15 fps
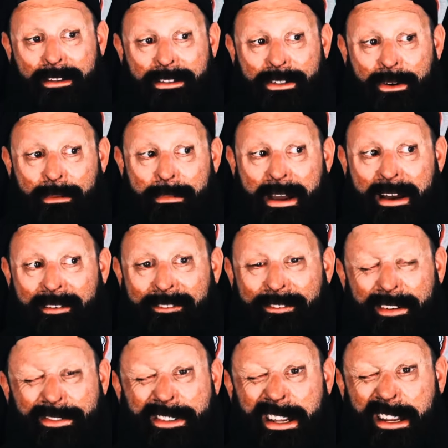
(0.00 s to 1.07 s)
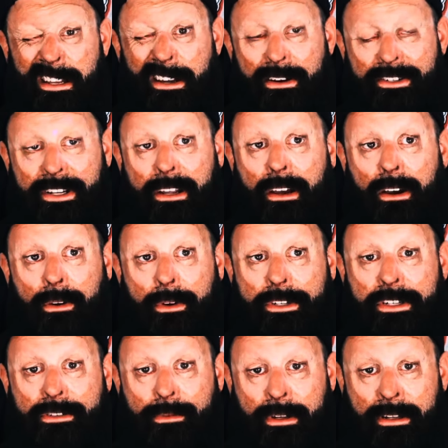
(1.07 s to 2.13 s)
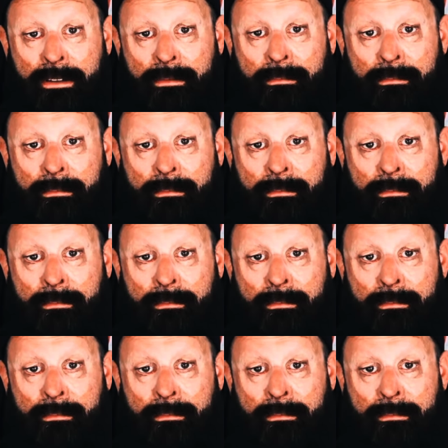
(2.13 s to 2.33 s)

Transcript: So about 15 years ago, which is when